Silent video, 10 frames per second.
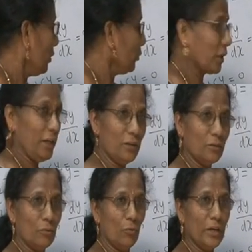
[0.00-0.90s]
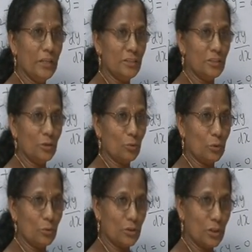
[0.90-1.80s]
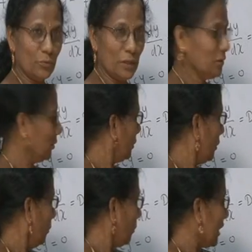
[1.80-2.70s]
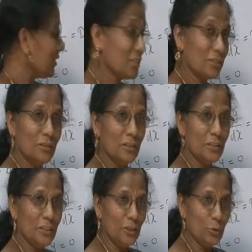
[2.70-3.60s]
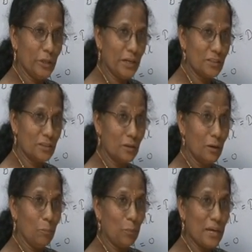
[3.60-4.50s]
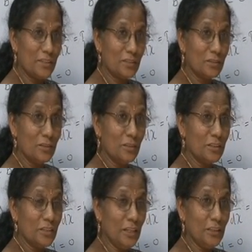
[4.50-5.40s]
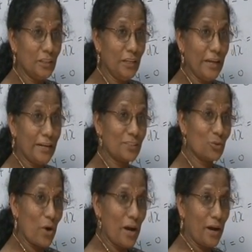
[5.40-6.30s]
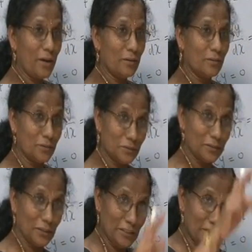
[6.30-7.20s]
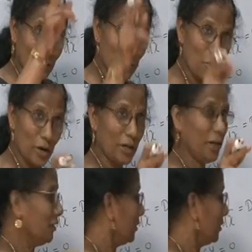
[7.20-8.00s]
to write y is equal to c1 plus c2x plus c3x squared, that is in the bracket